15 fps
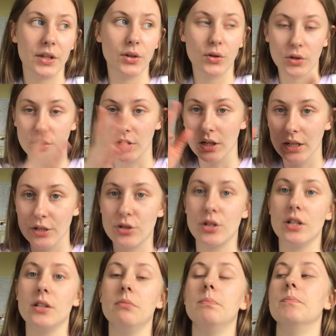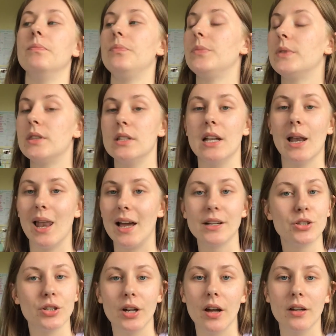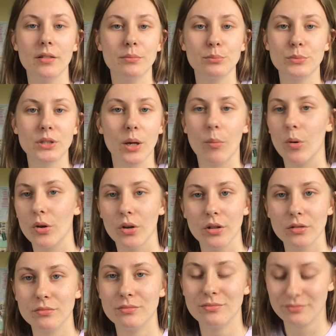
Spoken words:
you could literally lecture someone on.